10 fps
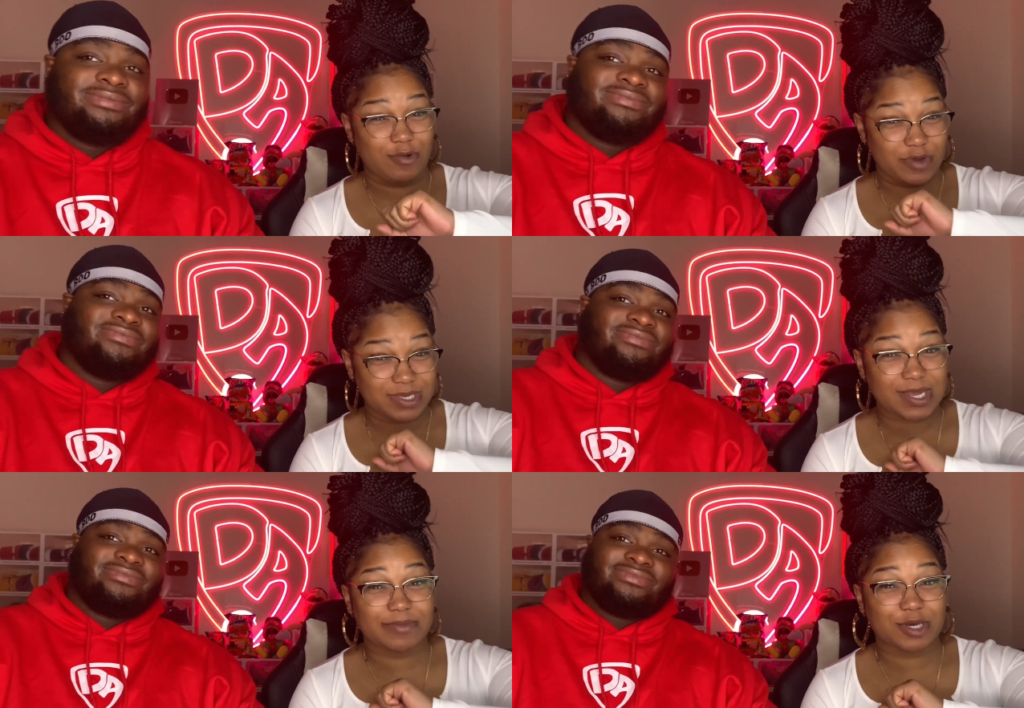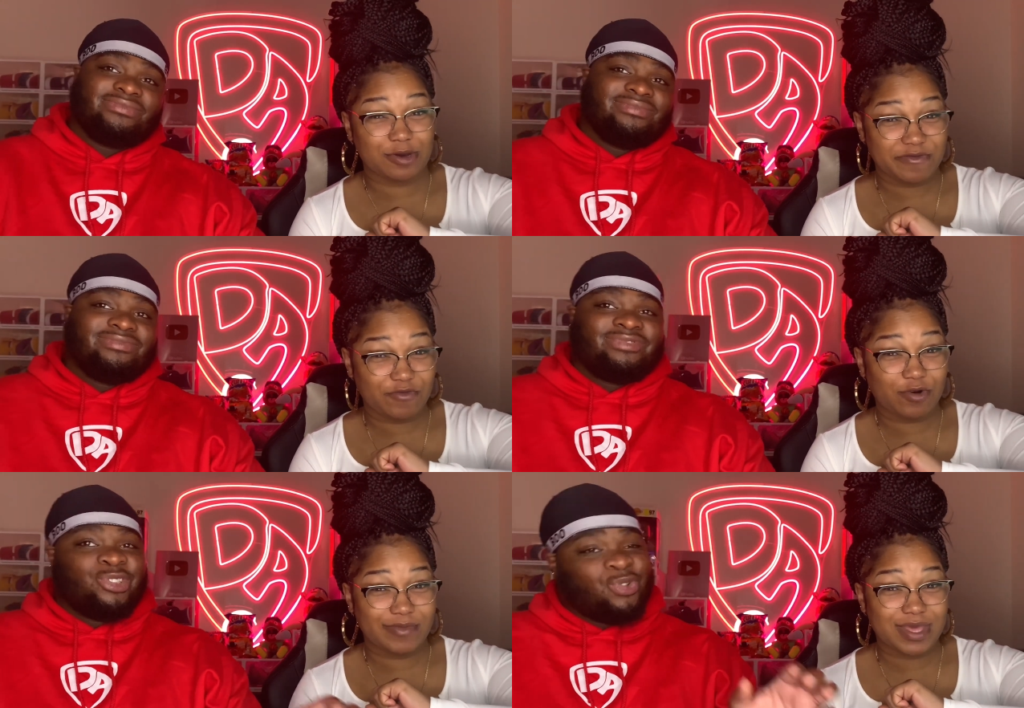Speaker 1: we stopped talking for
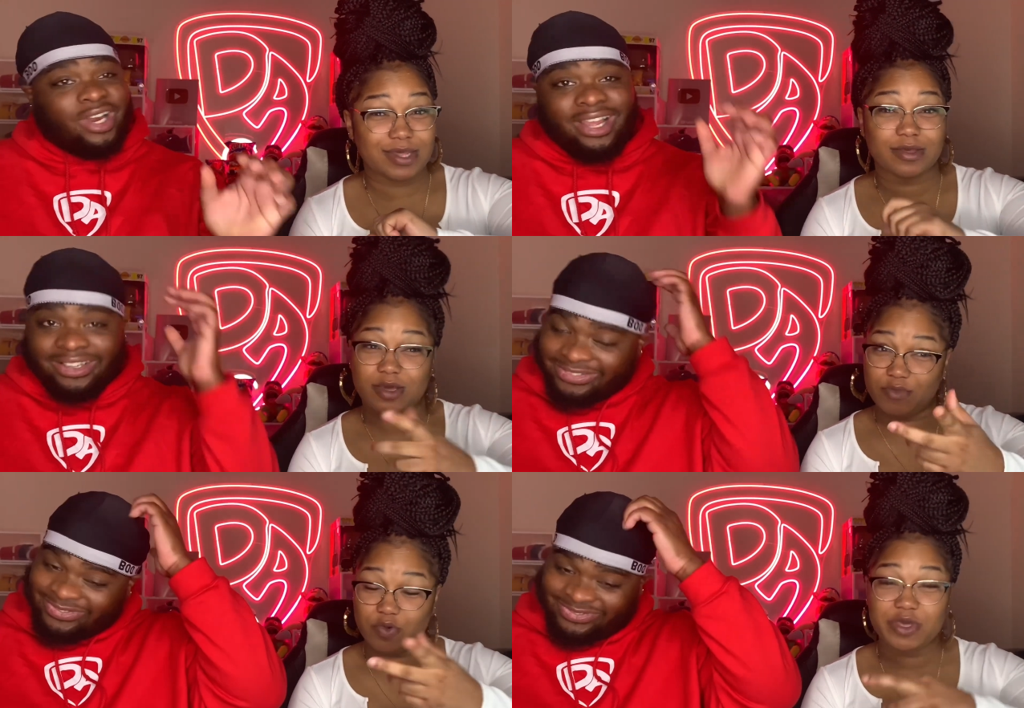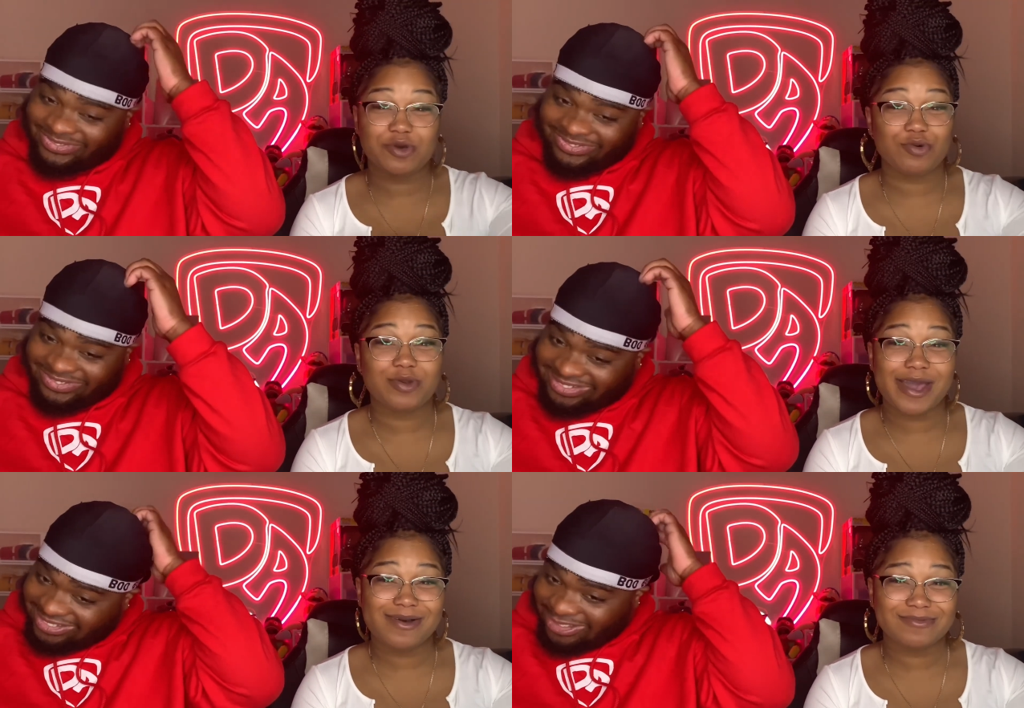a minute. Right. But we cool
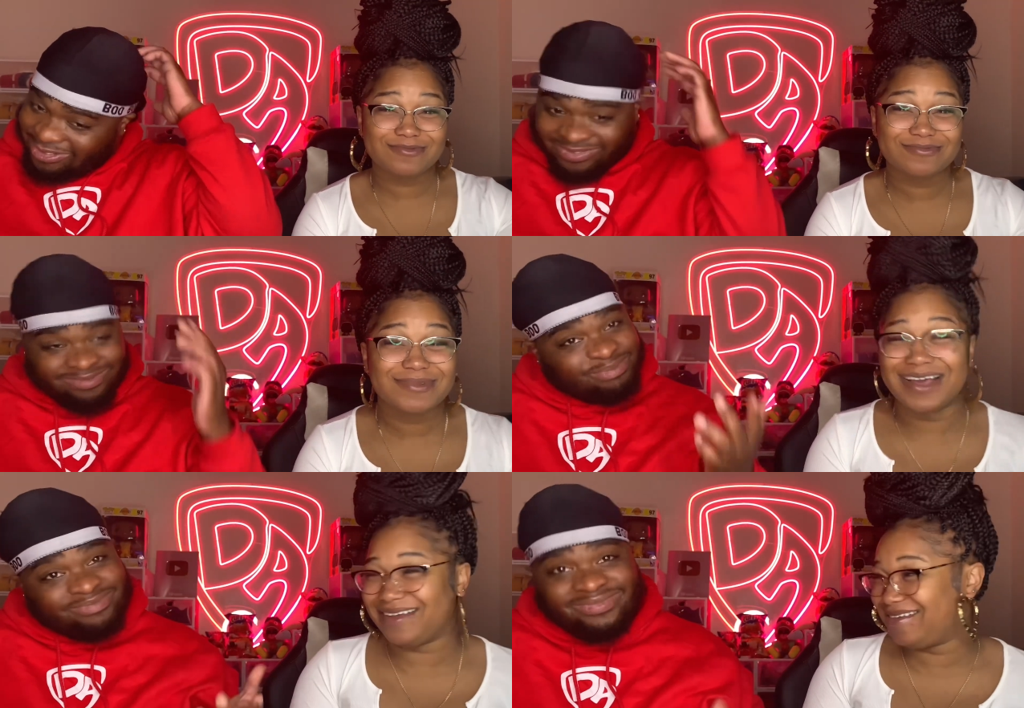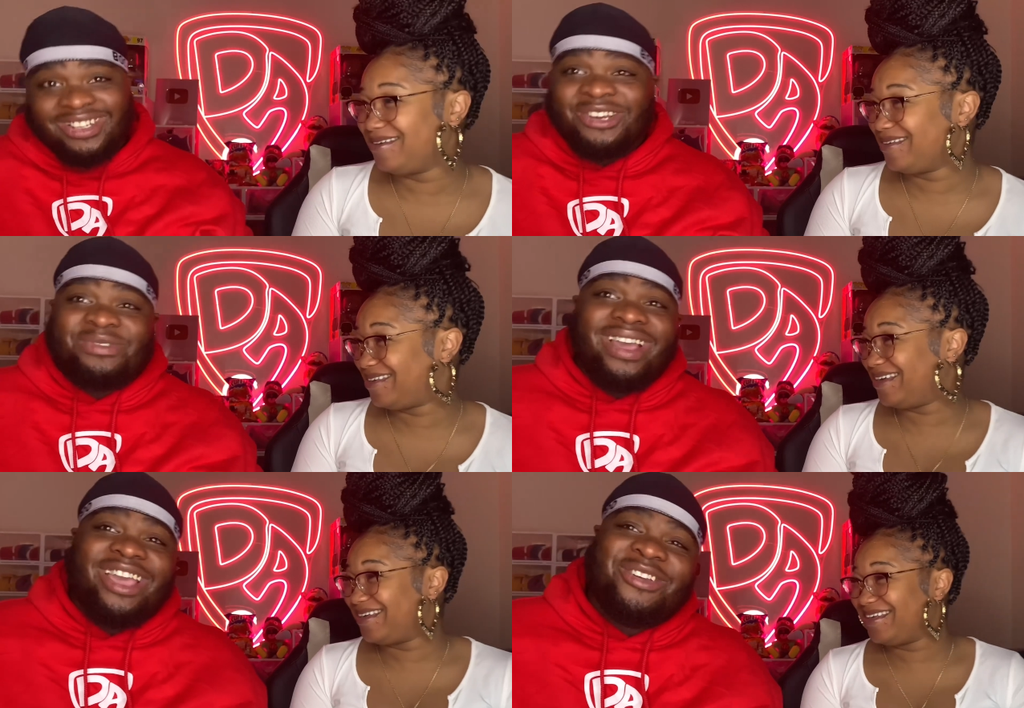now
Speaker 2: but
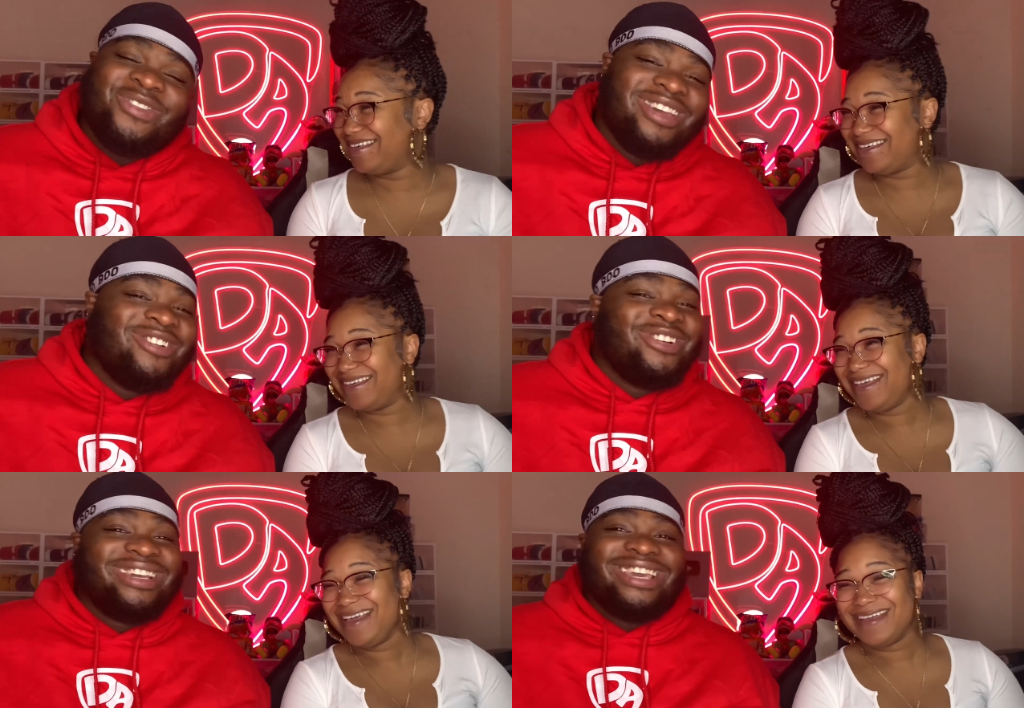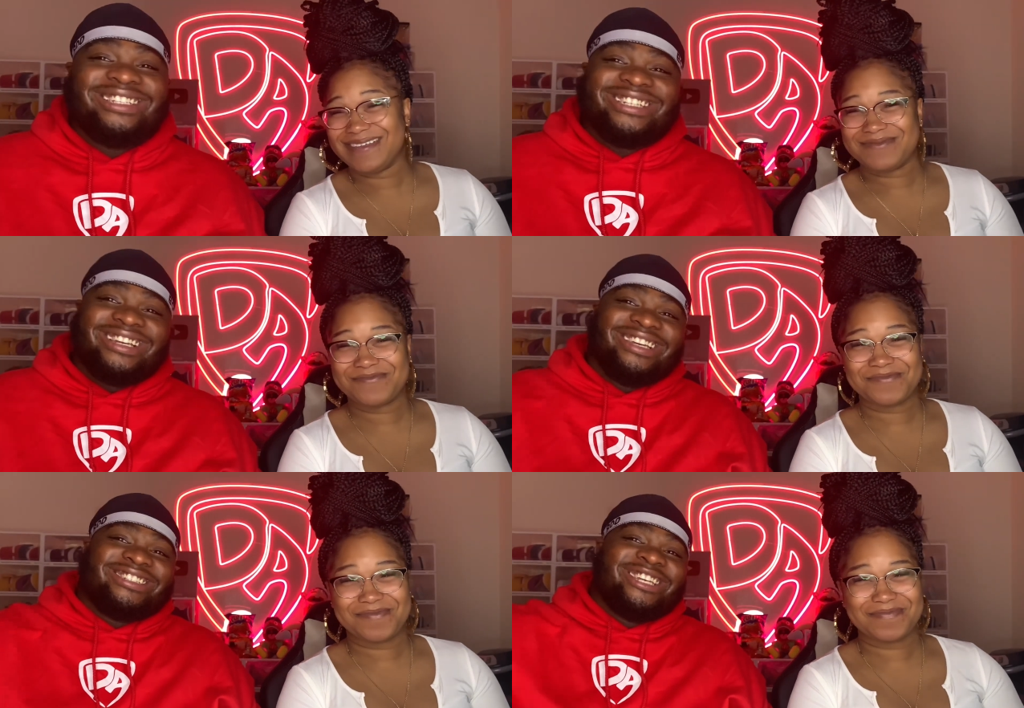hey, man, we'll catch y'all
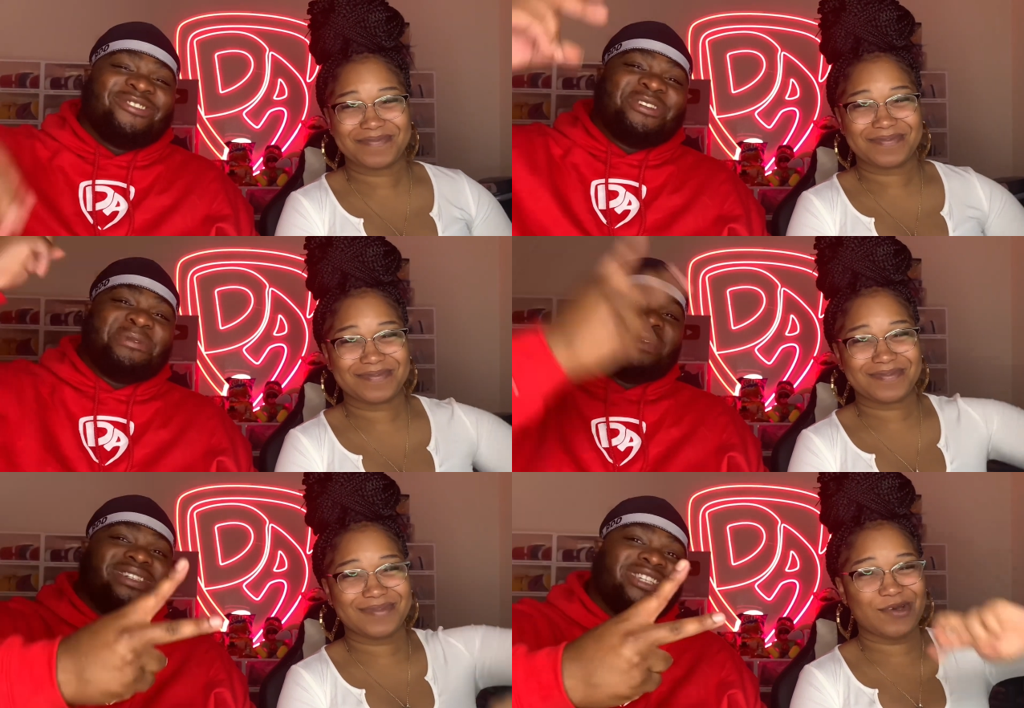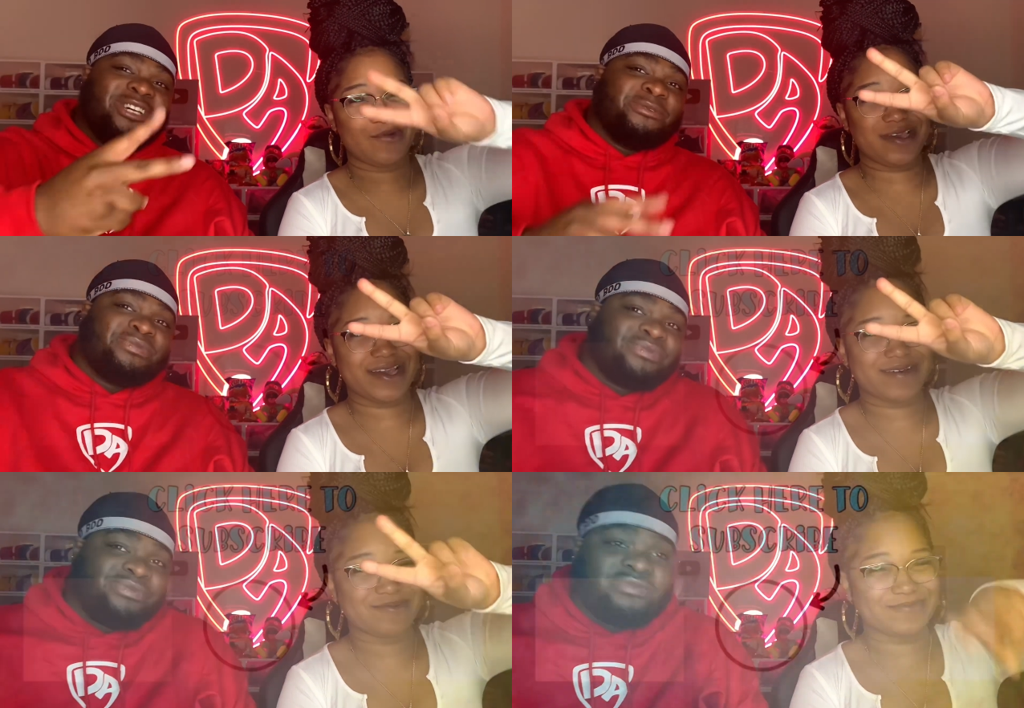next time, man. Peace out. We
Speaker 1: out.